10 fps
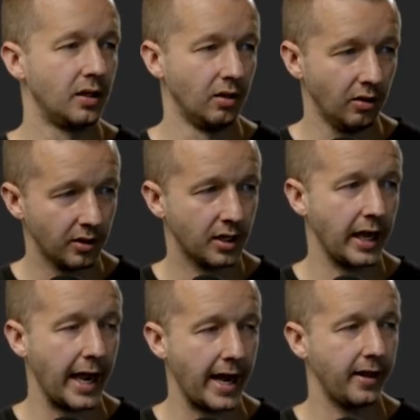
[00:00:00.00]
Look
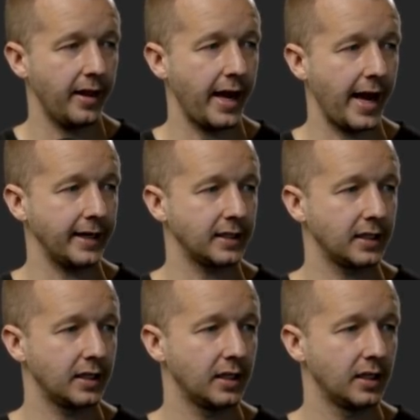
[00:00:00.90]
at
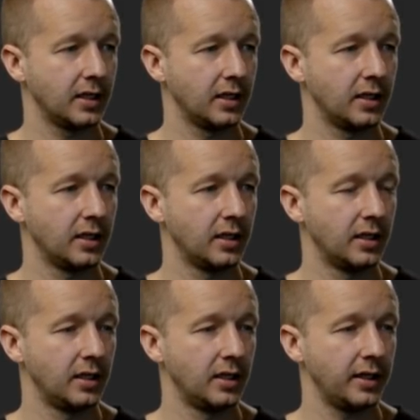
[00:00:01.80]
that.
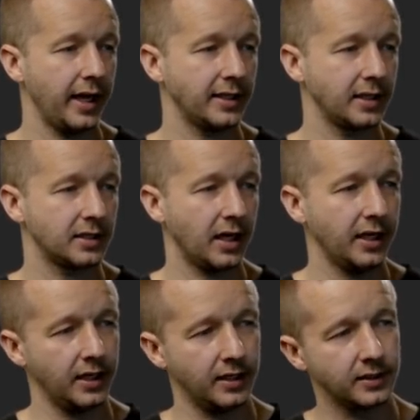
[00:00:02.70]
That is
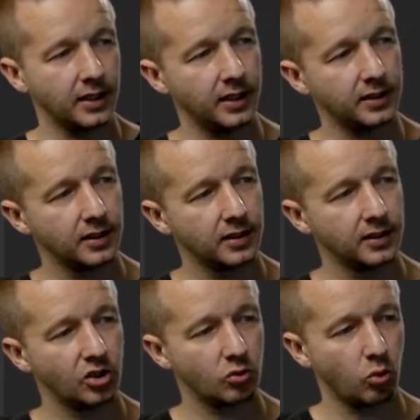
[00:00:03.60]
exciting, isn't it?
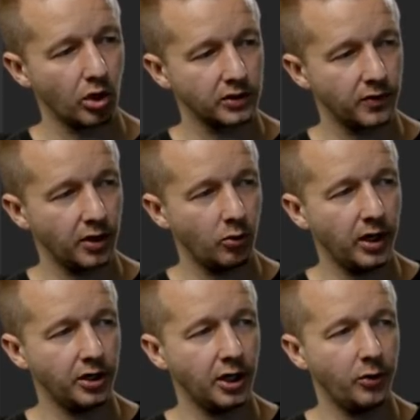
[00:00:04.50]
Just works very
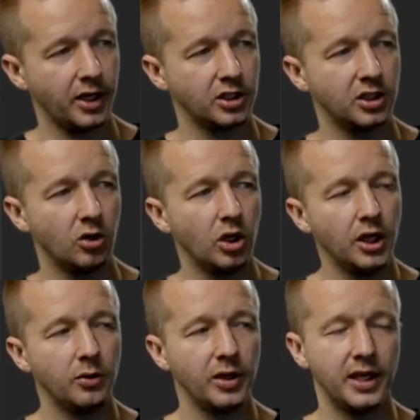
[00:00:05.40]
well. Now we can still,
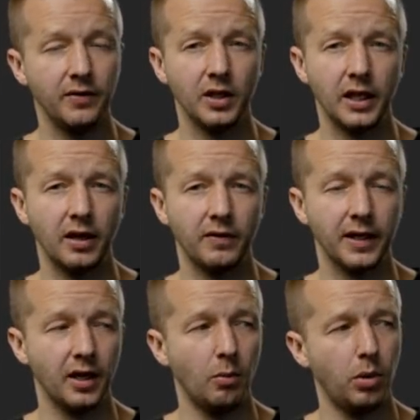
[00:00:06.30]
we can give it like kind of
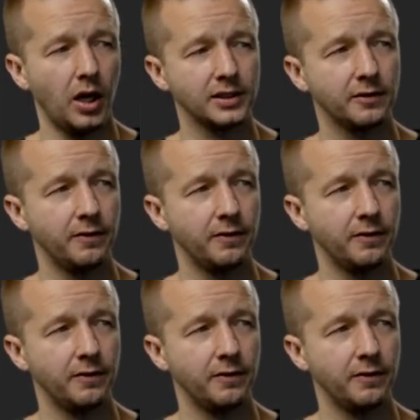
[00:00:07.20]
like an emboss